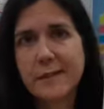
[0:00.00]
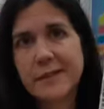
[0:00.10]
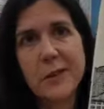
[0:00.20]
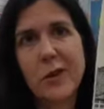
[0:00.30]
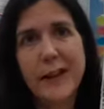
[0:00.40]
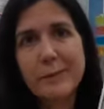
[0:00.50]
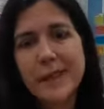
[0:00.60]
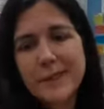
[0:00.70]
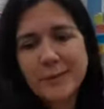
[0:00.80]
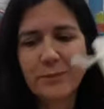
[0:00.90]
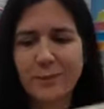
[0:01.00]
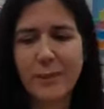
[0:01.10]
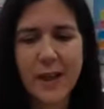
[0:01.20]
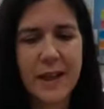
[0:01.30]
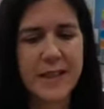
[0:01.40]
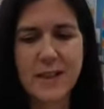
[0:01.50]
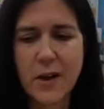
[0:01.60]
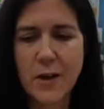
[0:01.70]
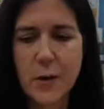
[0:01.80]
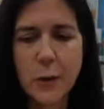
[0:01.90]
Sorry, but it's
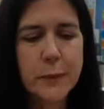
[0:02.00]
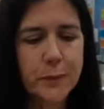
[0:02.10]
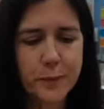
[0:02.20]
so cool.